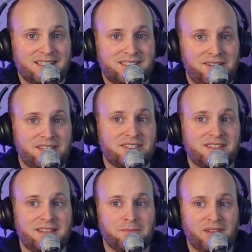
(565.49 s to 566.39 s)
So you can
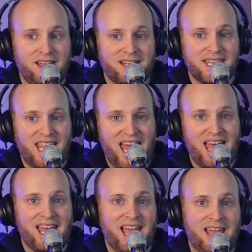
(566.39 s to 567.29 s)
just hit play on
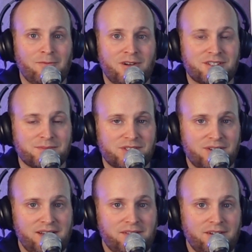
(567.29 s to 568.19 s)
that and watch them
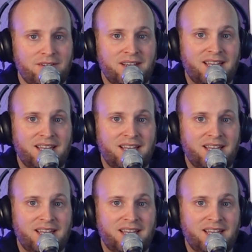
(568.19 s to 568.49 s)
straight through.